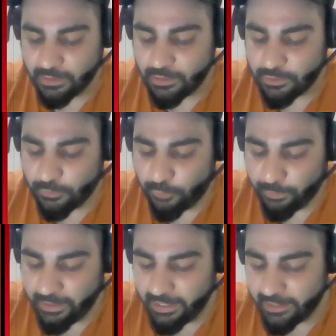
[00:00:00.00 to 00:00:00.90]
so from
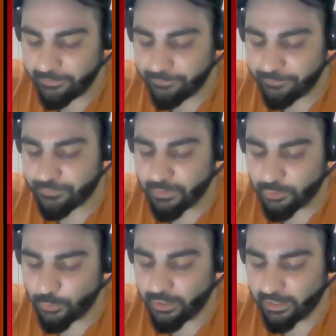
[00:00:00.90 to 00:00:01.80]
here to
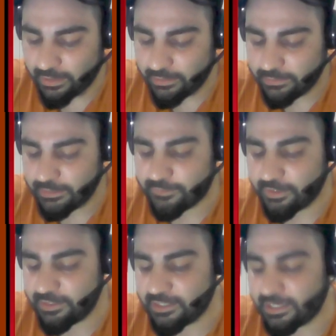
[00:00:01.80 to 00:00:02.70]
here, this
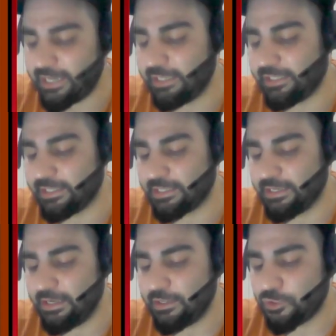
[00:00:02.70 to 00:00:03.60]
function is again increasing.
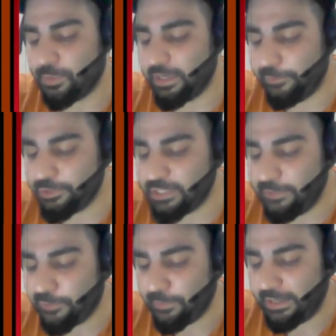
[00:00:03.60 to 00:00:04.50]
So but if you see
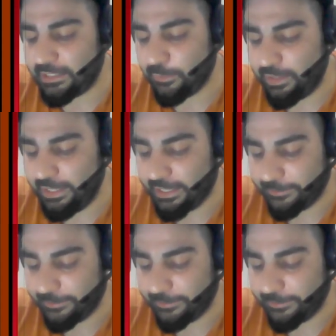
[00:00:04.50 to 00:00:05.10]
from interval here